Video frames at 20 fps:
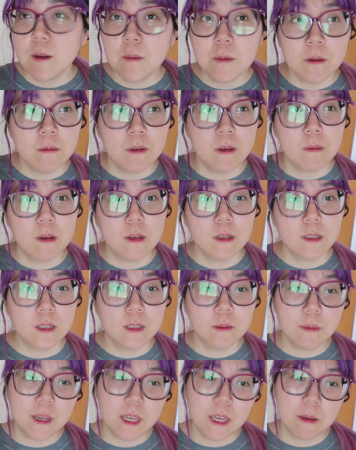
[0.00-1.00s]
helping me because
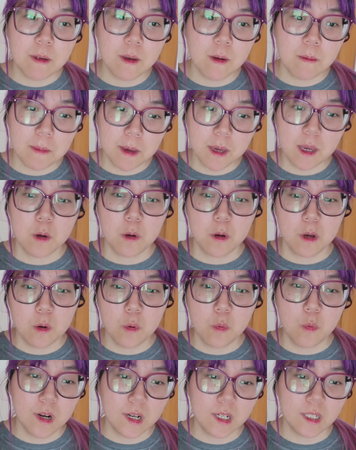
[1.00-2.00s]
it's making me making
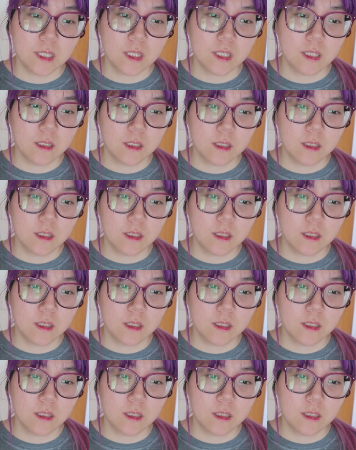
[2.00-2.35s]
it worse.